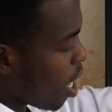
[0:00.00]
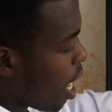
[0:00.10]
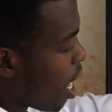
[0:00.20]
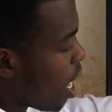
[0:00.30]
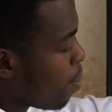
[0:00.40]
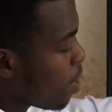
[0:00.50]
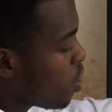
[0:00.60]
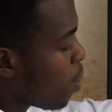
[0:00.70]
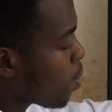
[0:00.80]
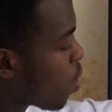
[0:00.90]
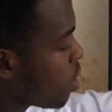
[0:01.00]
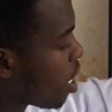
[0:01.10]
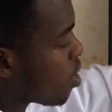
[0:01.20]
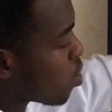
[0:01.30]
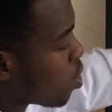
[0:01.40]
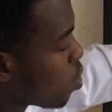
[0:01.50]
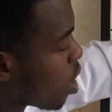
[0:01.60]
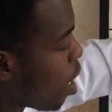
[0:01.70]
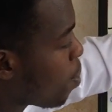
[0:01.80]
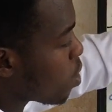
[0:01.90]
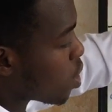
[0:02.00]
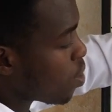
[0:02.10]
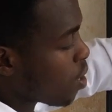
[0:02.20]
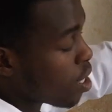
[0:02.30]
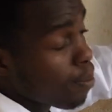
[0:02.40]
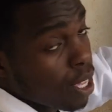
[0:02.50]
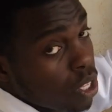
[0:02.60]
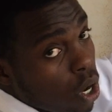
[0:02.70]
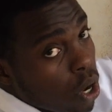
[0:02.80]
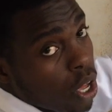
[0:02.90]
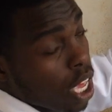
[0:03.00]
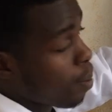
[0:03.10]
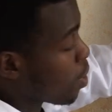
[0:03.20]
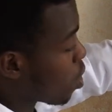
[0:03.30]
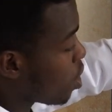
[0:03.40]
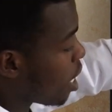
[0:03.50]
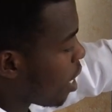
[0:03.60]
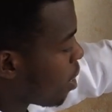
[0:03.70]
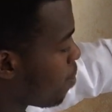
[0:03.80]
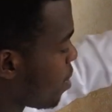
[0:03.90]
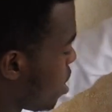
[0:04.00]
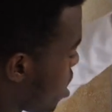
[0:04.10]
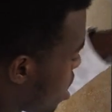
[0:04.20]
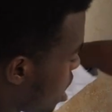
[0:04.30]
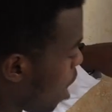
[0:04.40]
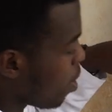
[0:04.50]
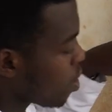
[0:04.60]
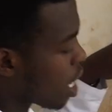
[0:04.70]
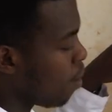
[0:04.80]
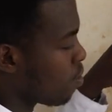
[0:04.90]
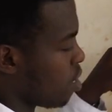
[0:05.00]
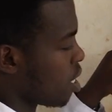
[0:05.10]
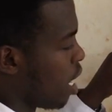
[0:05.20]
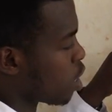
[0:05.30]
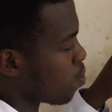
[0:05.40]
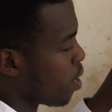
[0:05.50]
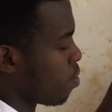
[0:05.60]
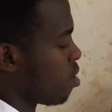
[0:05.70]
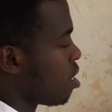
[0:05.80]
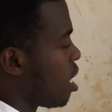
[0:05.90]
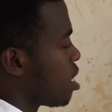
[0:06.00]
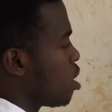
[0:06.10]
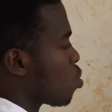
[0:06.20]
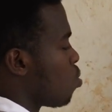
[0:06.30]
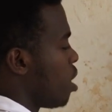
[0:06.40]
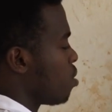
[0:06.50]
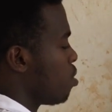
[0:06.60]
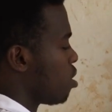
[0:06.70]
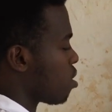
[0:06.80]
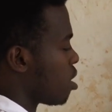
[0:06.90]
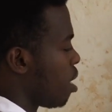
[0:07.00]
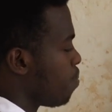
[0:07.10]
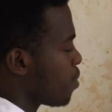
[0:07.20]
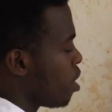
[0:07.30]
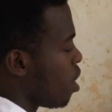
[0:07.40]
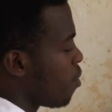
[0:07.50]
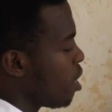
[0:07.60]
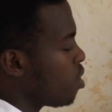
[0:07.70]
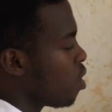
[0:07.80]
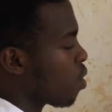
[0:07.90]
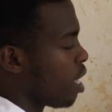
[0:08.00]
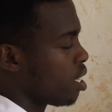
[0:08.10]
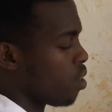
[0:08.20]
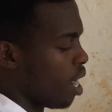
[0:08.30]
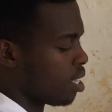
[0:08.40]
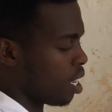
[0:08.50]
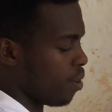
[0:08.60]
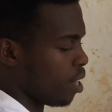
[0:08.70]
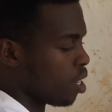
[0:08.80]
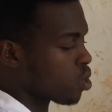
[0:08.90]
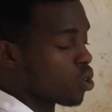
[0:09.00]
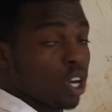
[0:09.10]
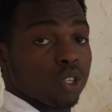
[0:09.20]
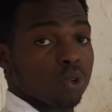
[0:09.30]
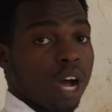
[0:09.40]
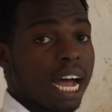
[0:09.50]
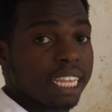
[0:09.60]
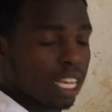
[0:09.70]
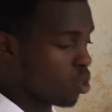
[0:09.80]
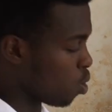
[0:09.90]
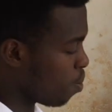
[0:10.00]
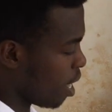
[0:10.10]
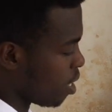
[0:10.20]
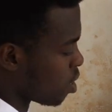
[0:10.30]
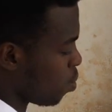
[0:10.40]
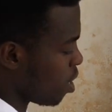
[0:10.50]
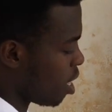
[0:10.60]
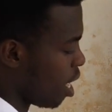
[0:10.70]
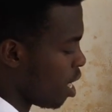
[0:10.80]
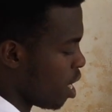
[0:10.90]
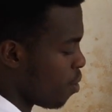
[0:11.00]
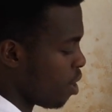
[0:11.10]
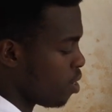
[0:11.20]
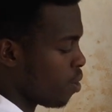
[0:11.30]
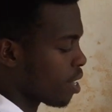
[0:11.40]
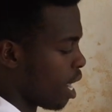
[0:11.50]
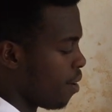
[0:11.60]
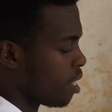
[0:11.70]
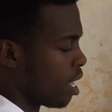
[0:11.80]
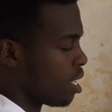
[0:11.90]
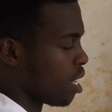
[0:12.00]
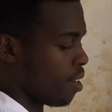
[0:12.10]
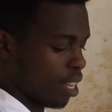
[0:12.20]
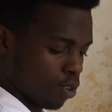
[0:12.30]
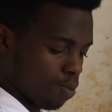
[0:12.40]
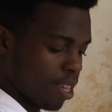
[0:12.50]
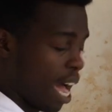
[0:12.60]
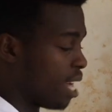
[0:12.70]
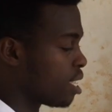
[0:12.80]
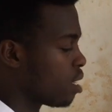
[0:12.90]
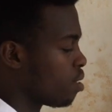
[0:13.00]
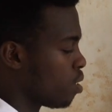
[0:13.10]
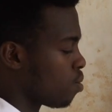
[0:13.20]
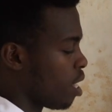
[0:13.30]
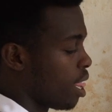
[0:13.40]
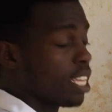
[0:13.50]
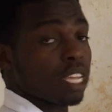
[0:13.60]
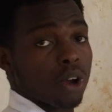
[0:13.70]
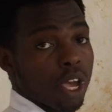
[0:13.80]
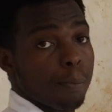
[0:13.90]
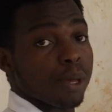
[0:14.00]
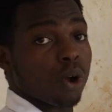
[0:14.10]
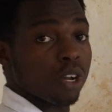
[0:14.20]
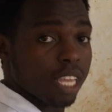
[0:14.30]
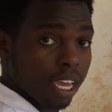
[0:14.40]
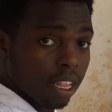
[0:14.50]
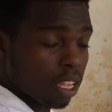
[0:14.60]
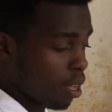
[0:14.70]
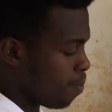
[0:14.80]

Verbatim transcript: uh, medial epicondyle and going to occur posterior to the medial epicondyle now when you come to this aspect we see that this one which is the radial collateral artery is going to anastomize with the radial recurrent artery that will be anterior to the lateral epicondyle